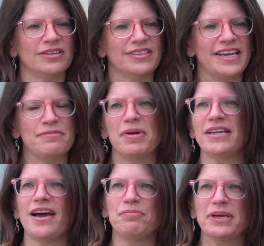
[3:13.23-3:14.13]
they may
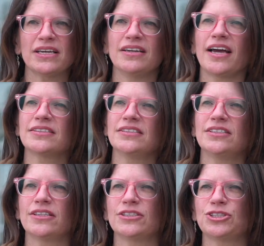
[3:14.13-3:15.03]
not be connected
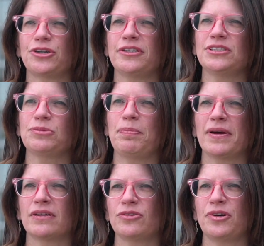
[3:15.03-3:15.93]
to the church,
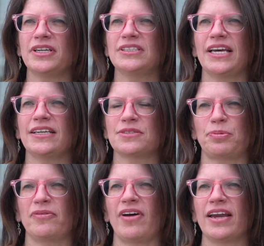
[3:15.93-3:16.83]
but Gloria Dei is
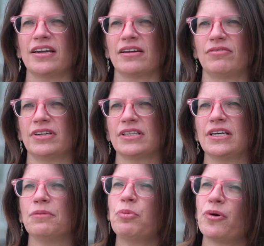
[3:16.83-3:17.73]
providing a really
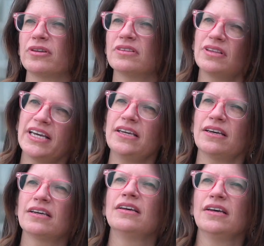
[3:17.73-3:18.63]
important link
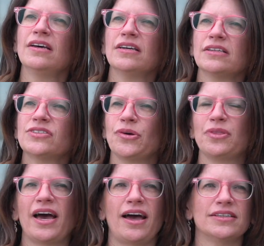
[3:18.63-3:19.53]
so
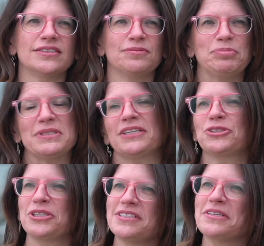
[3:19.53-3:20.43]
that
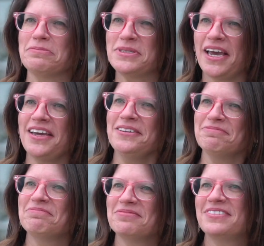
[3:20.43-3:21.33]
potentially someday
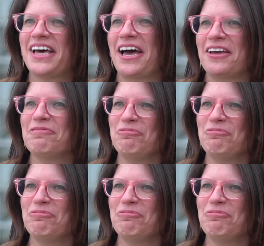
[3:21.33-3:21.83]
that,